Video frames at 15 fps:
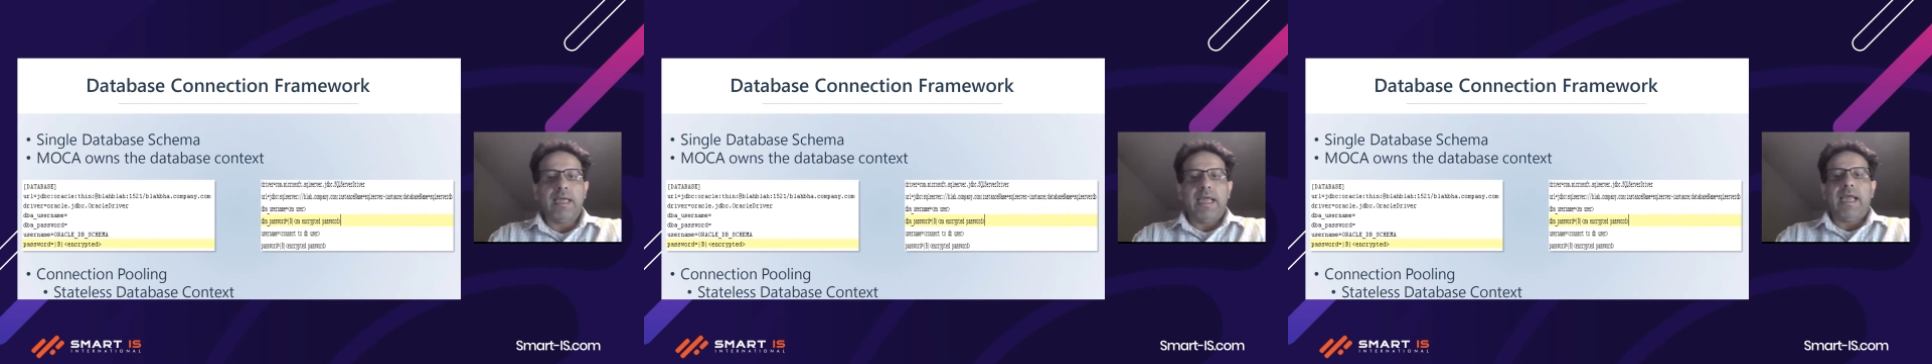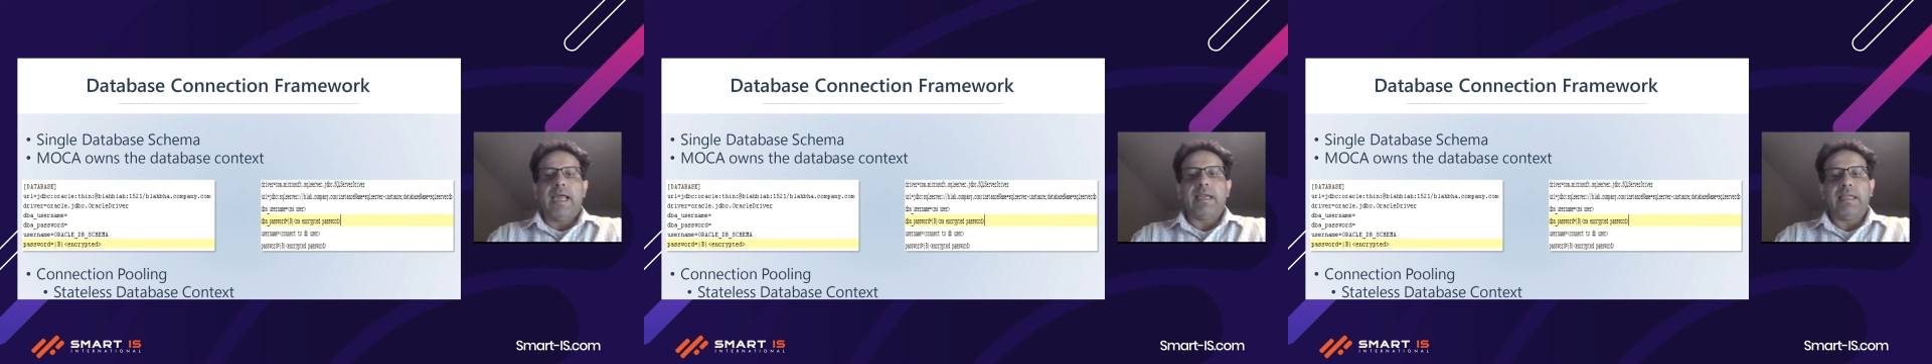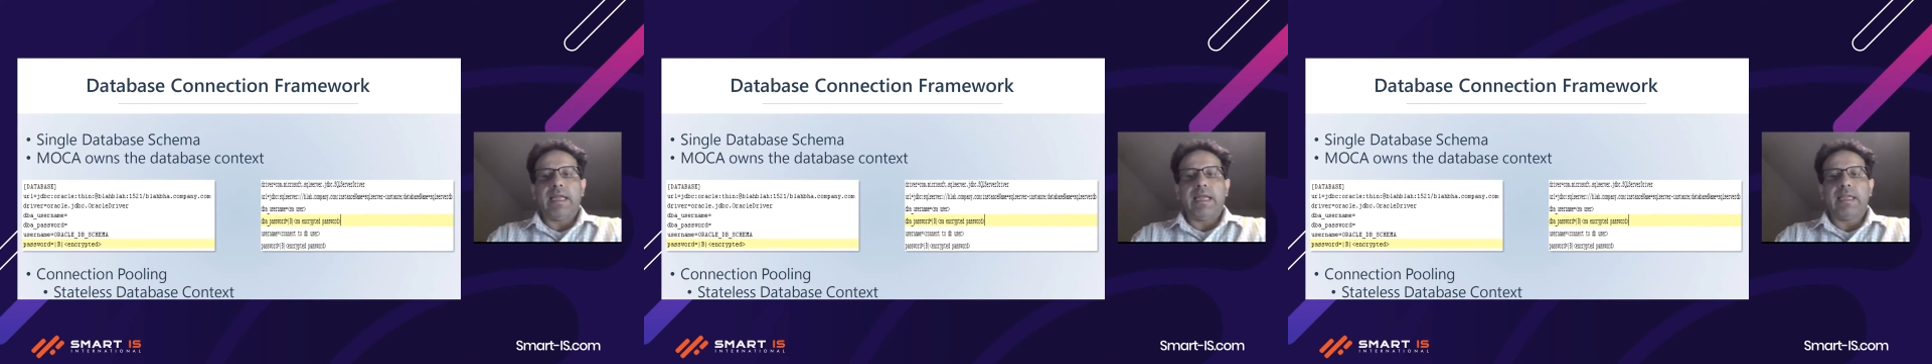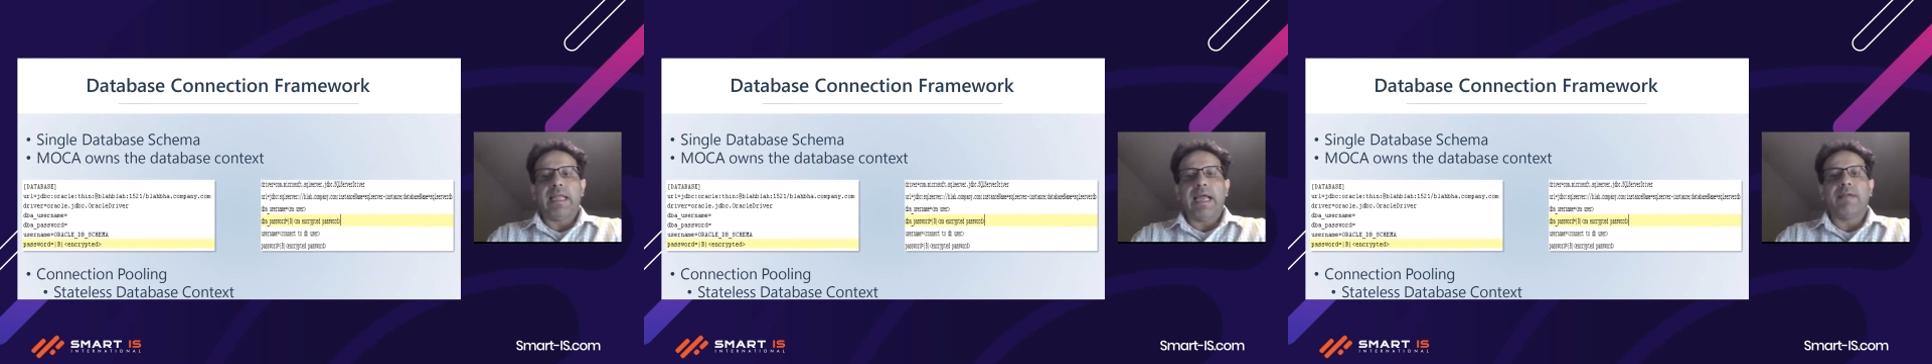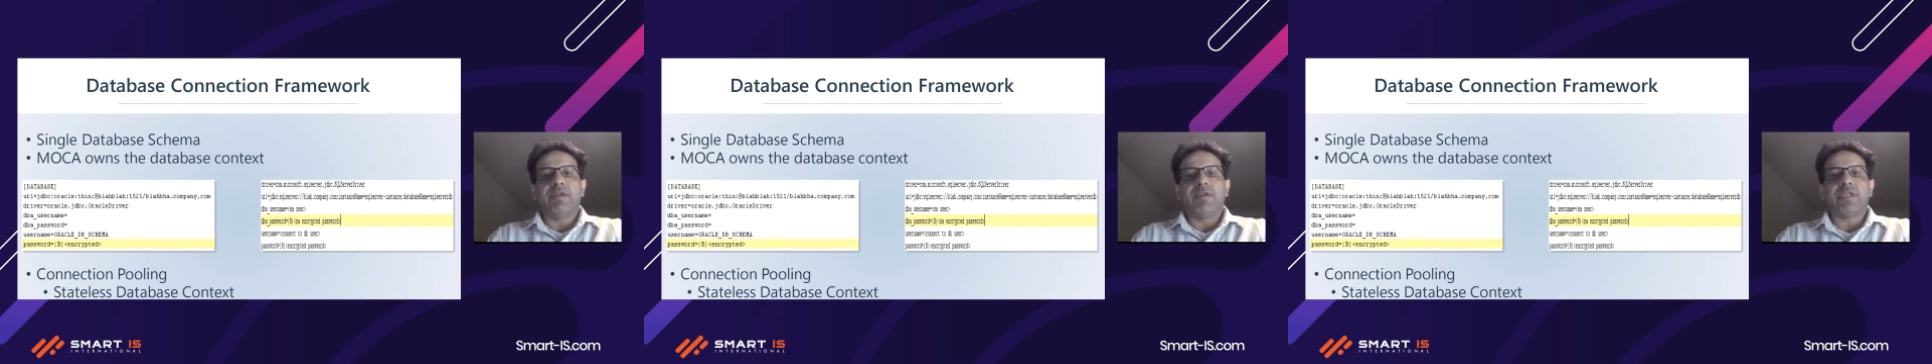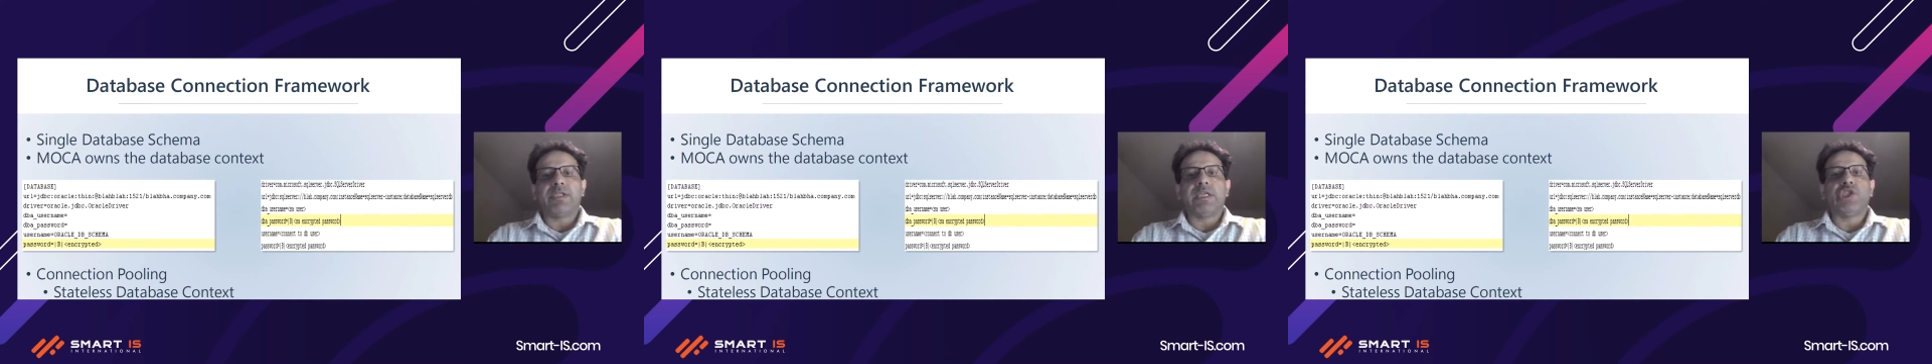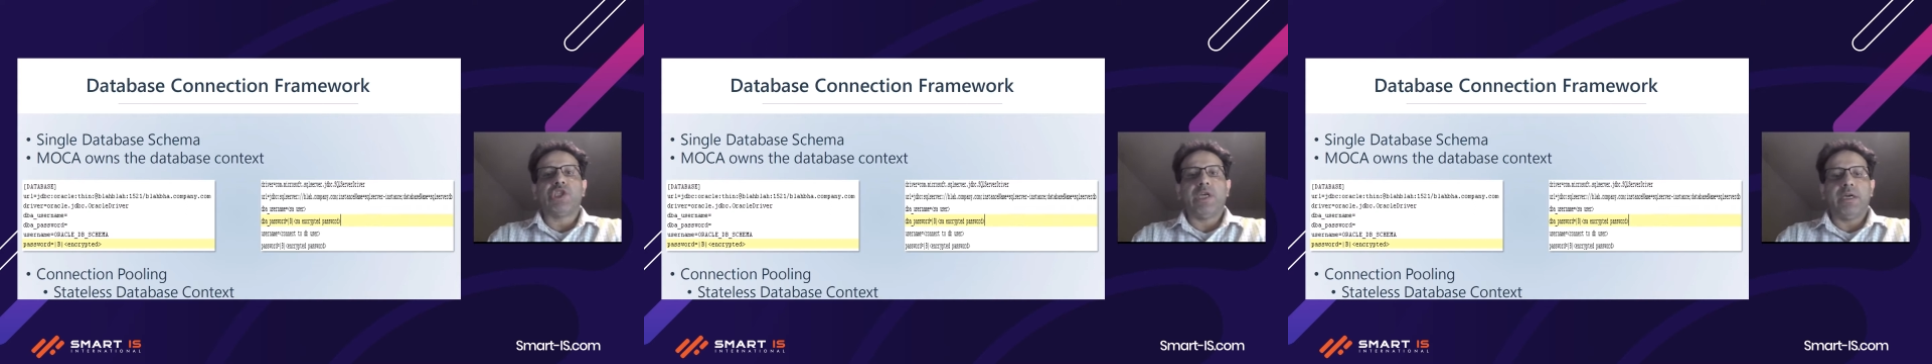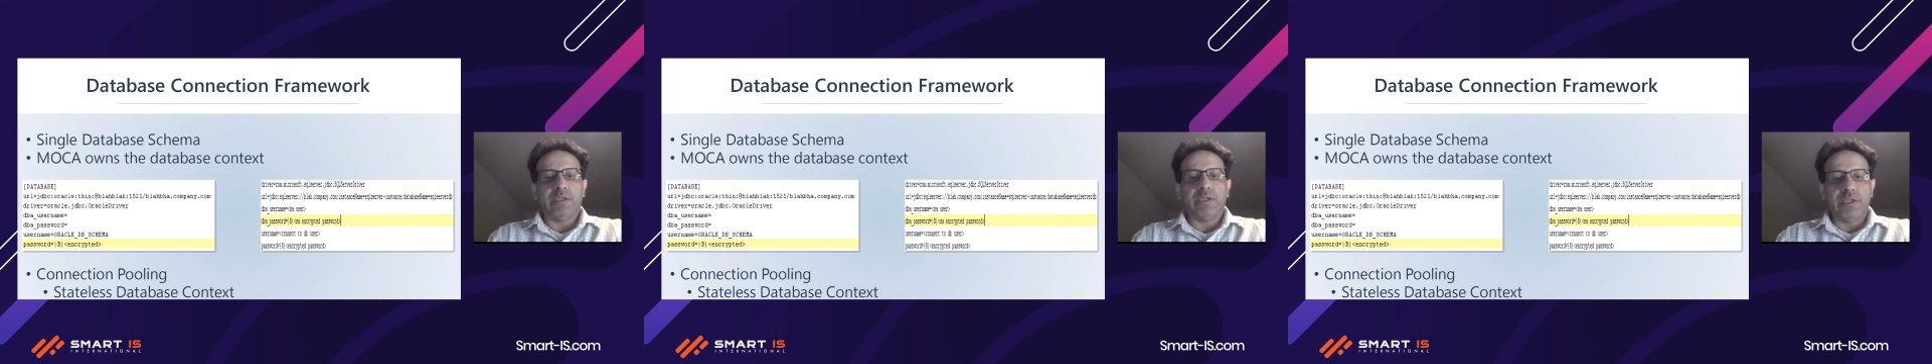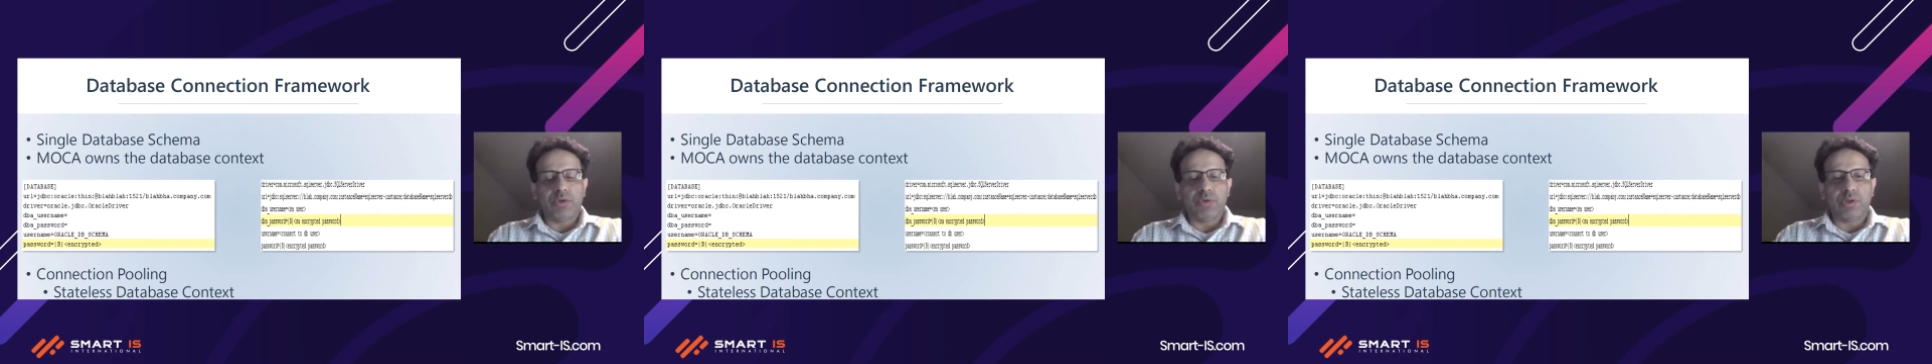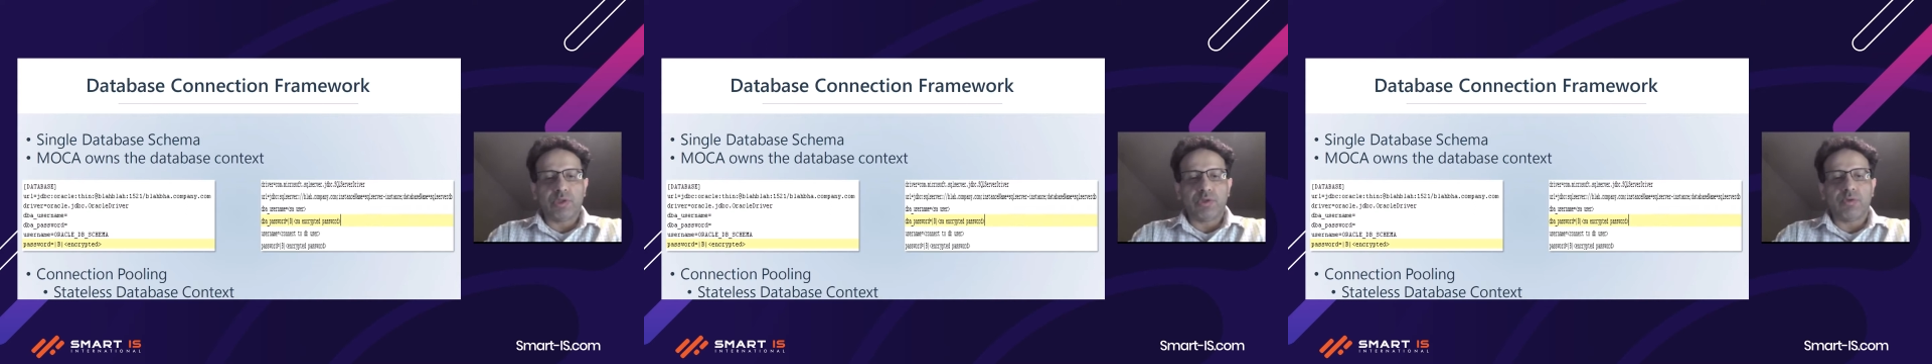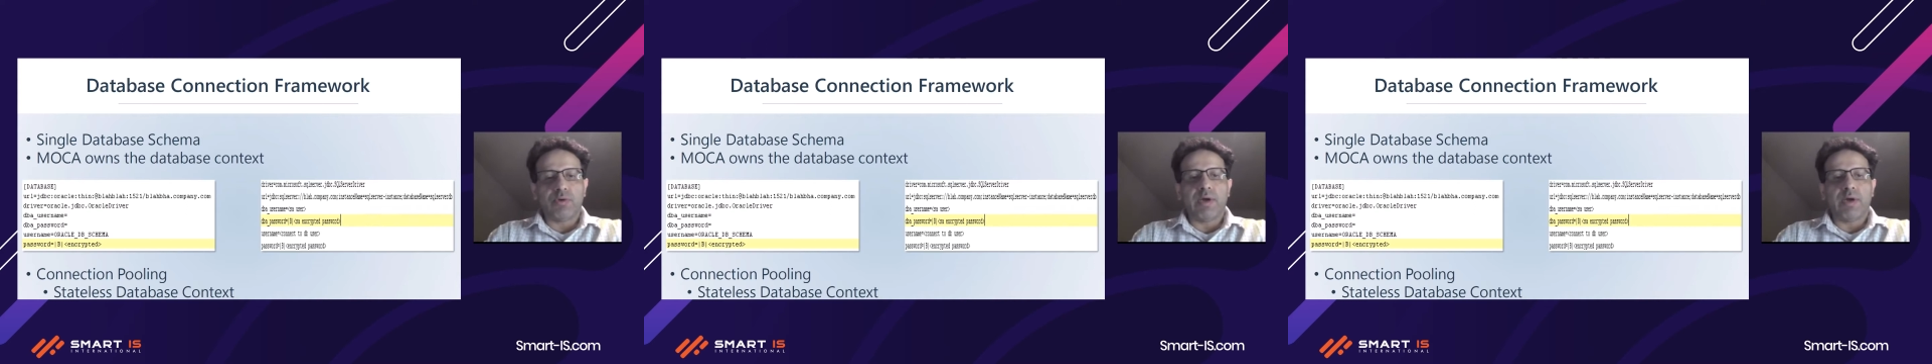and then which is a shared resource.